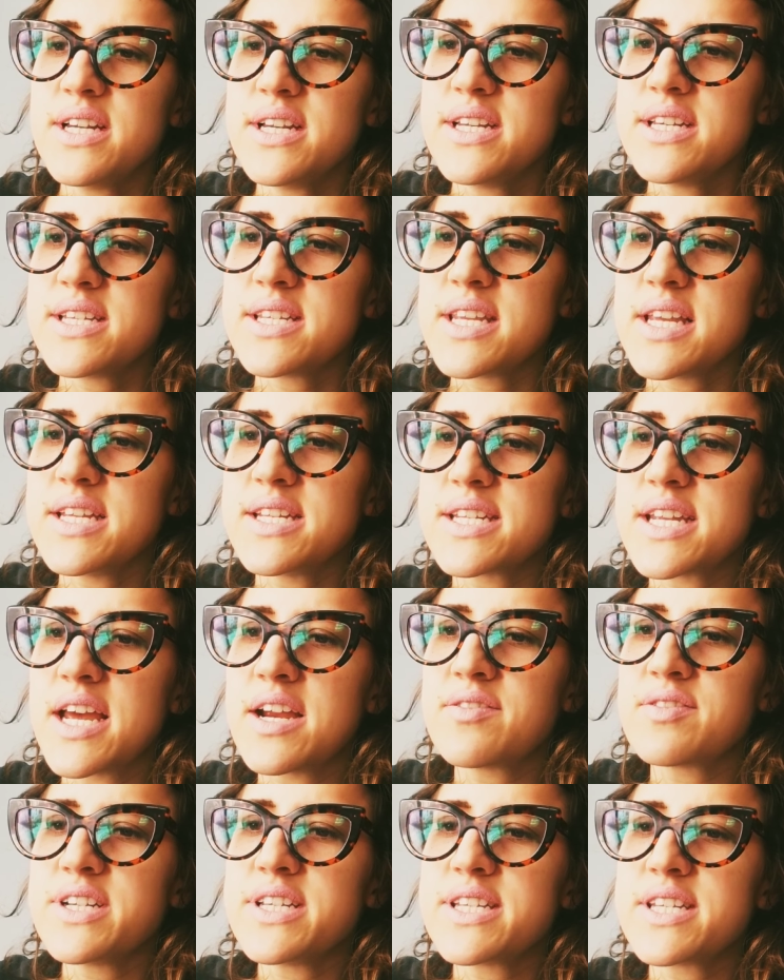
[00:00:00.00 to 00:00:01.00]
sans
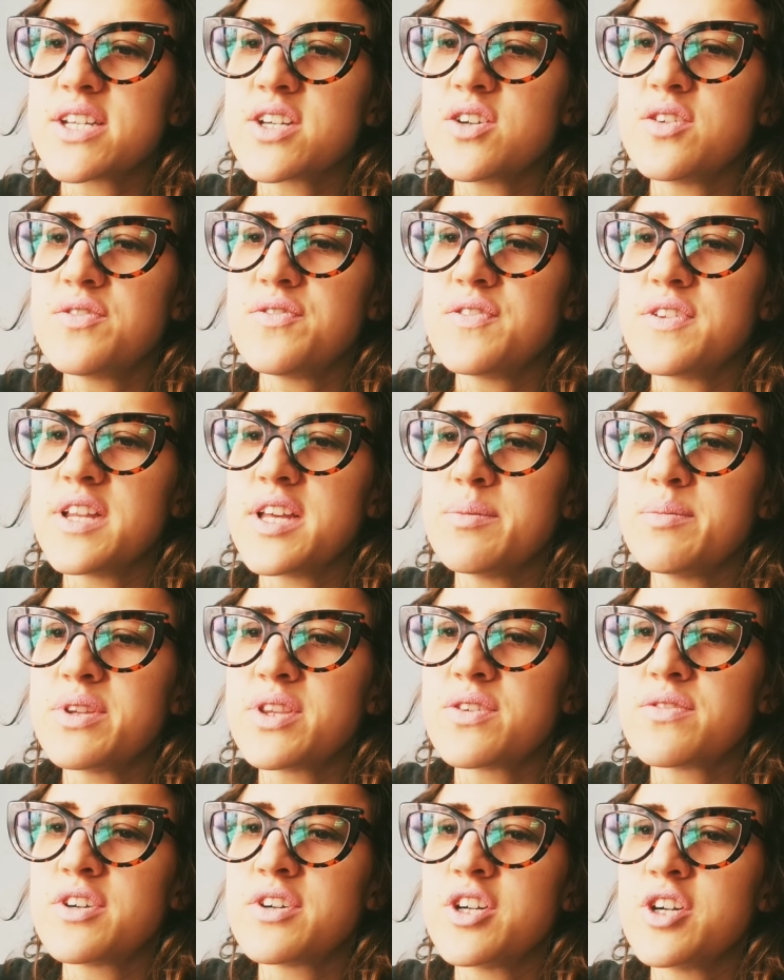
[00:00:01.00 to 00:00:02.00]
every single flame in
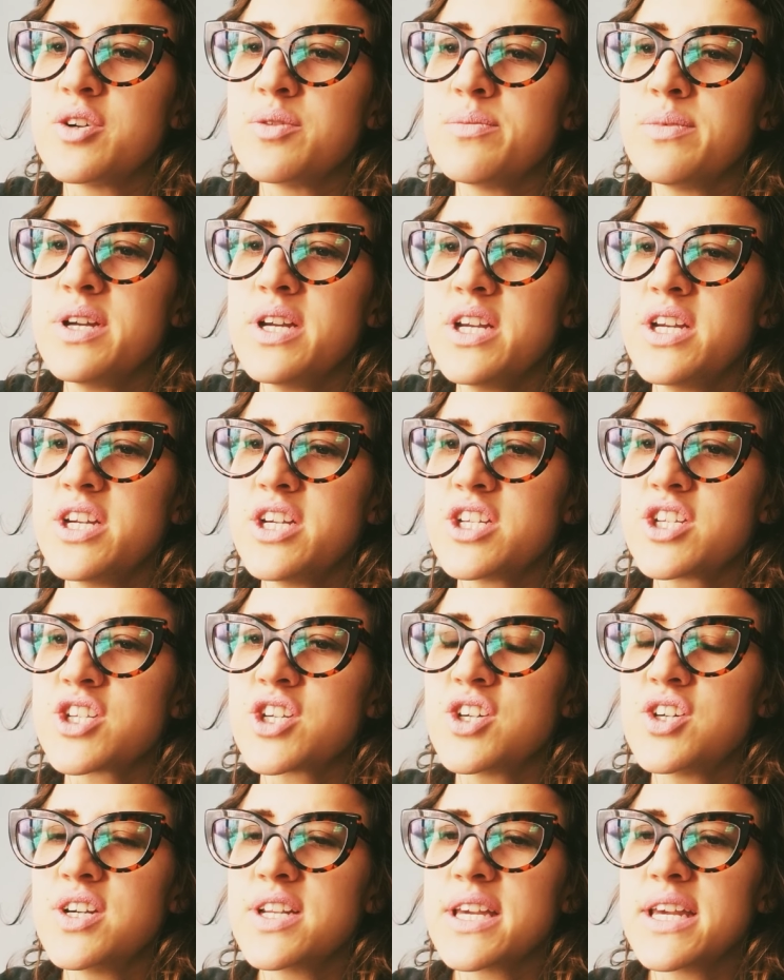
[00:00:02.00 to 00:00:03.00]
the room
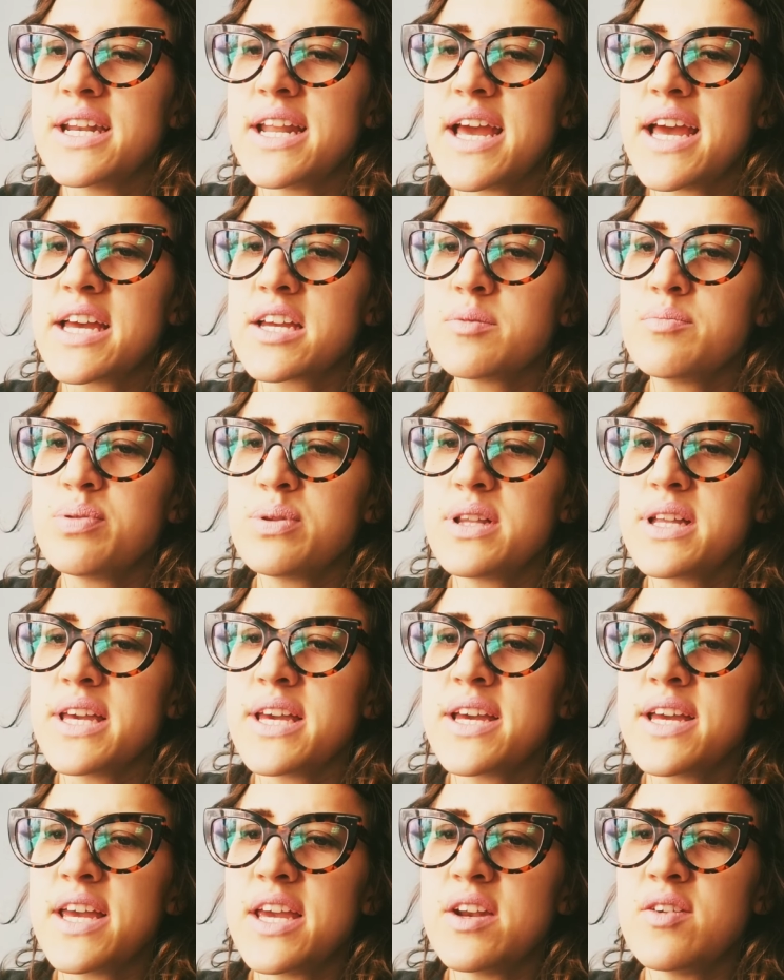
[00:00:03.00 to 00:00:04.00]
turning an
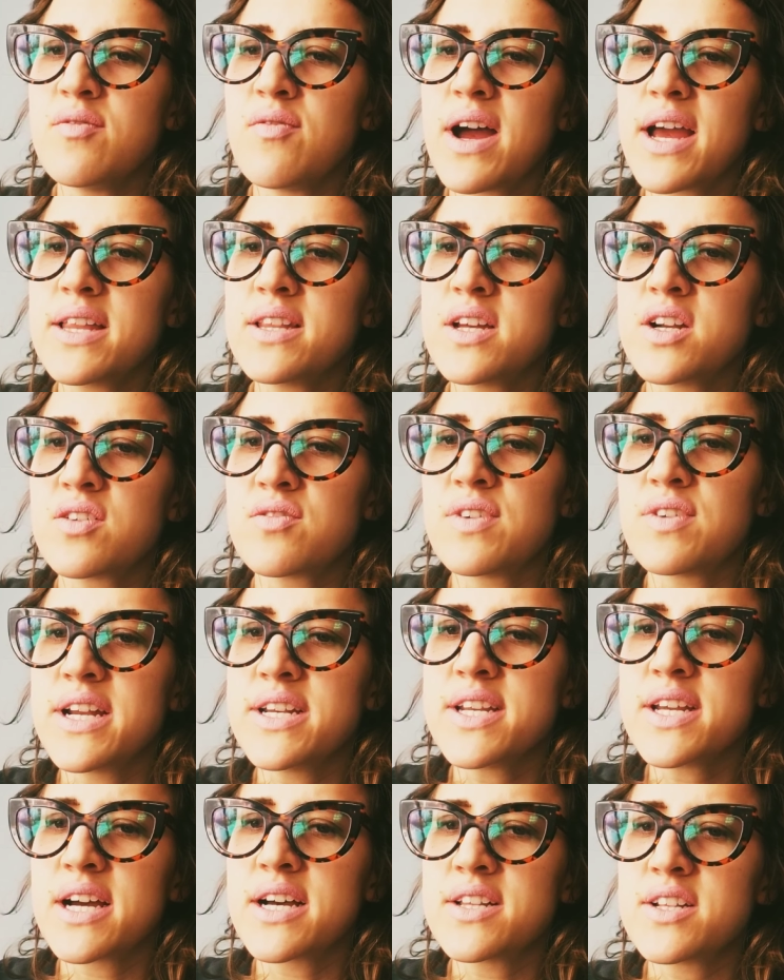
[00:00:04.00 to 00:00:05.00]
eggplant and violent
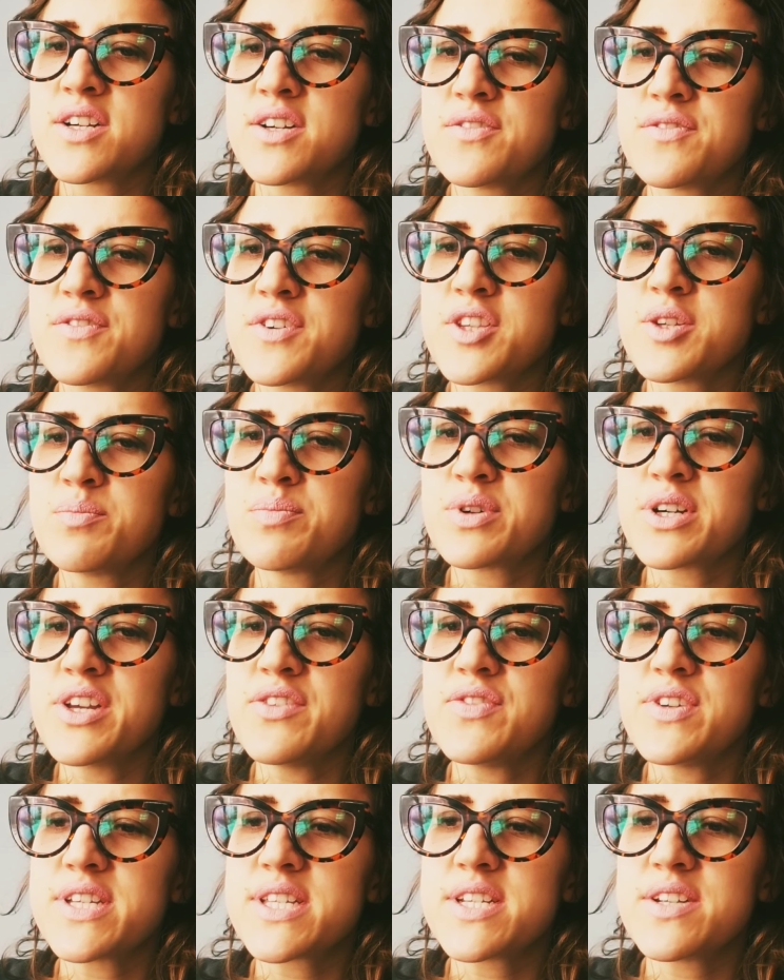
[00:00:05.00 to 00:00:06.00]
red color for the
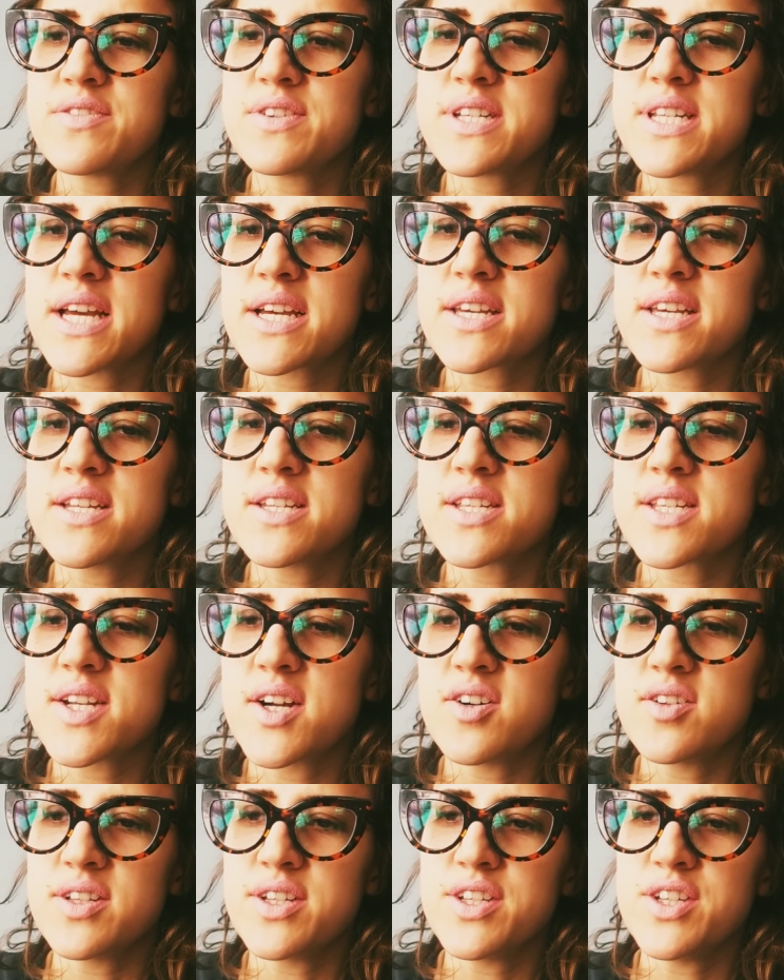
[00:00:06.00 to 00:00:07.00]
briefest of seconds,
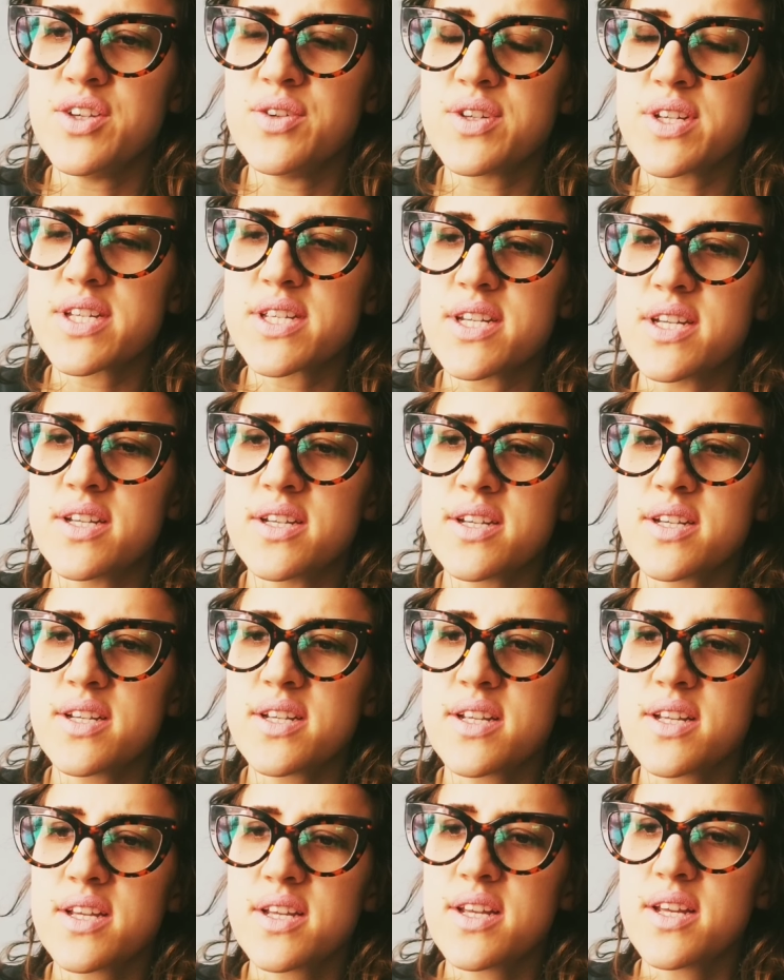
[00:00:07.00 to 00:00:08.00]
all in unison.
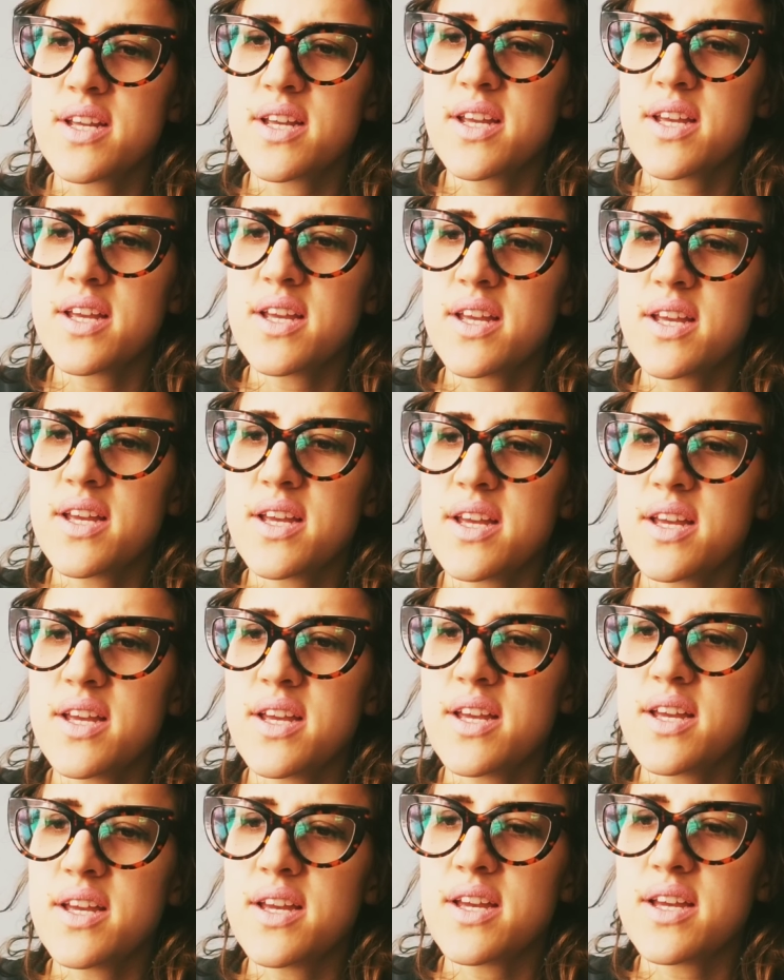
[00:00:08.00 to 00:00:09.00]

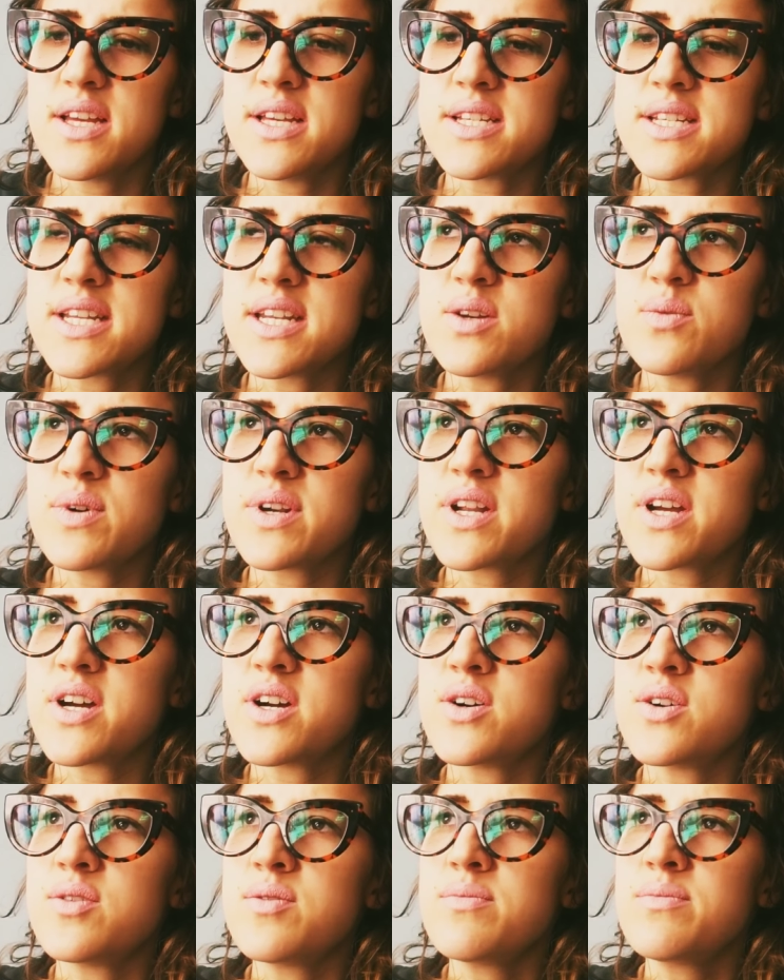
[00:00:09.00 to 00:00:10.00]
Is anyone
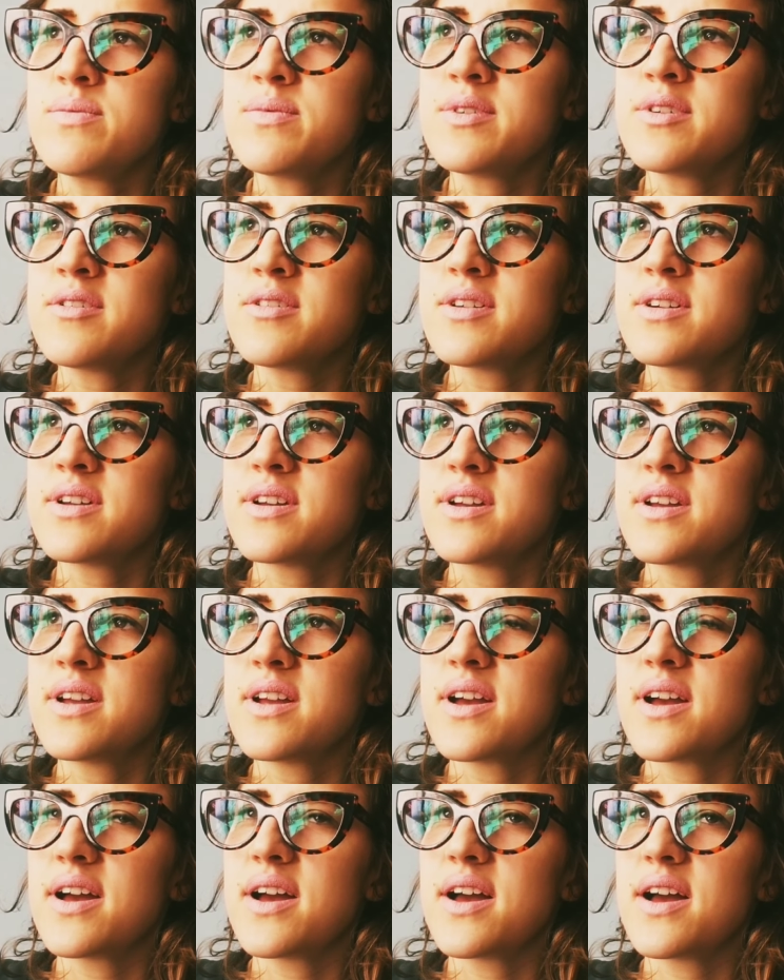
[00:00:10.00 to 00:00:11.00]
home?
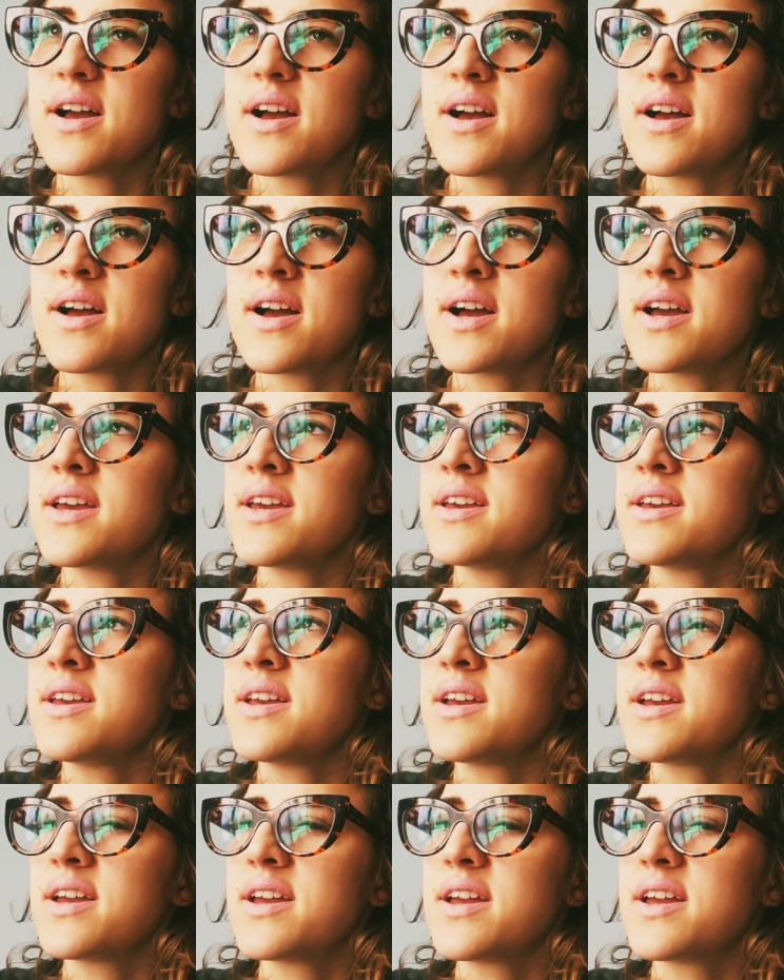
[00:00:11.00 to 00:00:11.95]
I